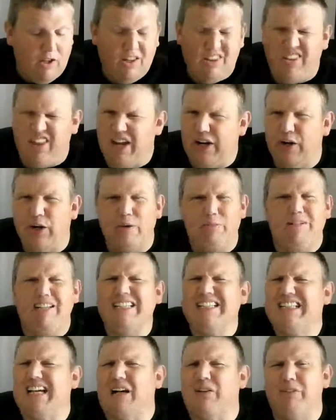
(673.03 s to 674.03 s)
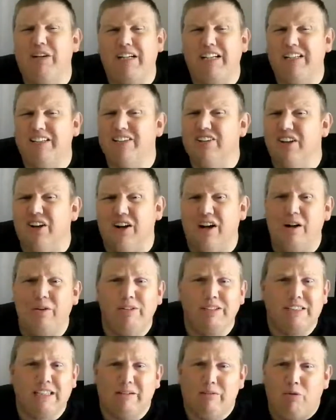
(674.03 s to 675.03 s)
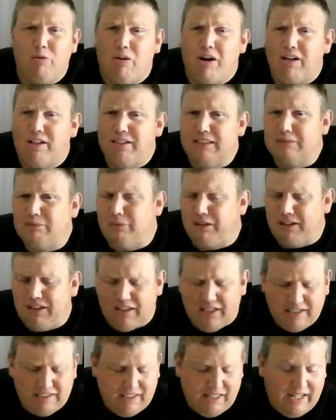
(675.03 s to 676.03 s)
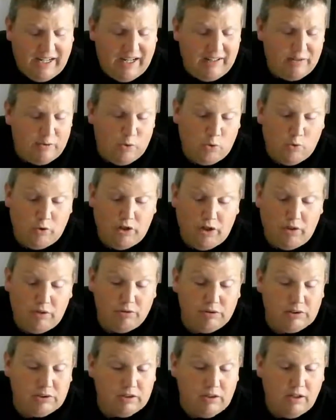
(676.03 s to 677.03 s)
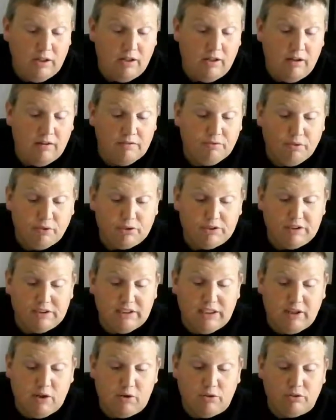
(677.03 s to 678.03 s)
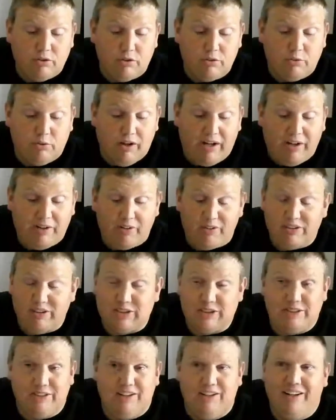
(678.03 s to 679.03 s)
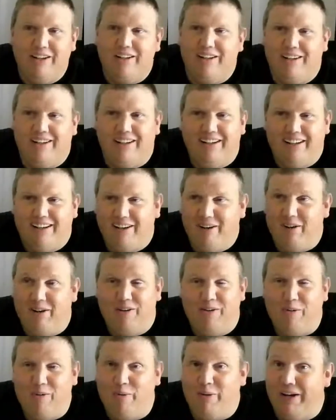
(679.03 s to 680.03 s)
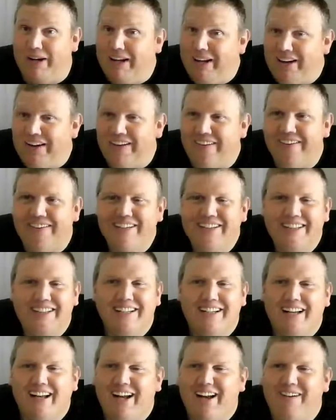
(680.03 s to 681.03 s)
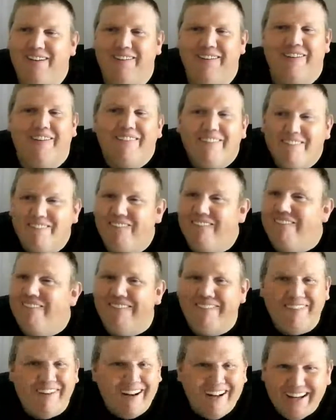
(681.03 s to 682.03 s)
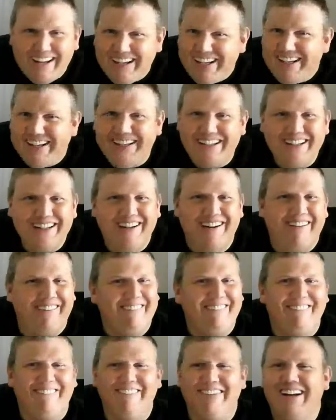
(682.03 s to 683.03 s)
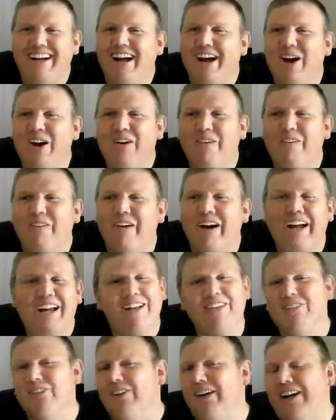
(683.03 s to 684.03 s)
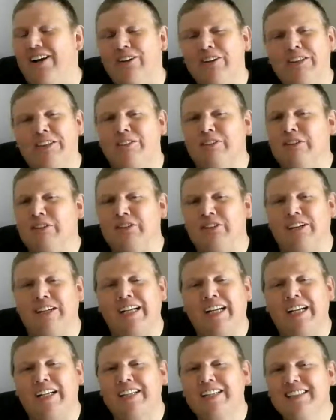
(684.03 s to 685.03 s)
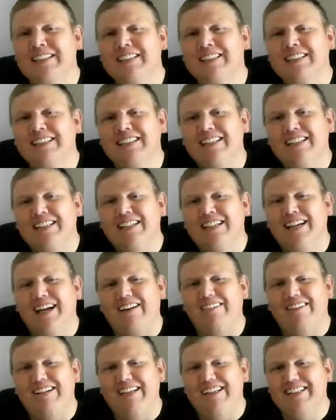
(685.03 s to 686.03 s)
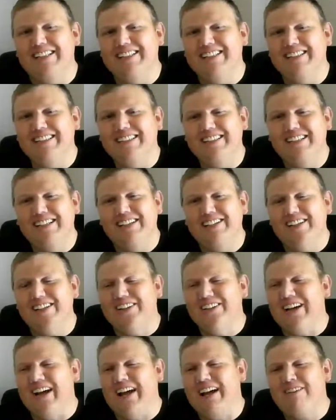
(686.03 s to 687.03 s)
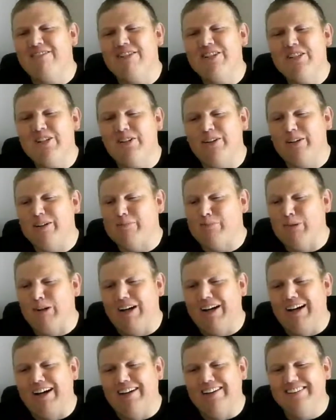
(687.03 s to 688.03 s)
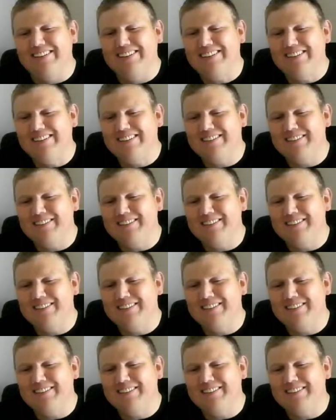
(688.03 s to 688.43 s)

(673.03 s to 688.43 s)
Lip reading: They going to miss Tyreek Hill at all with Sammy Watkins playing like that? Who knows? Versus the Oakland Raiders. 1-0. Why? Why are the Raiders so intriguing? I mean, you have Antonio Brown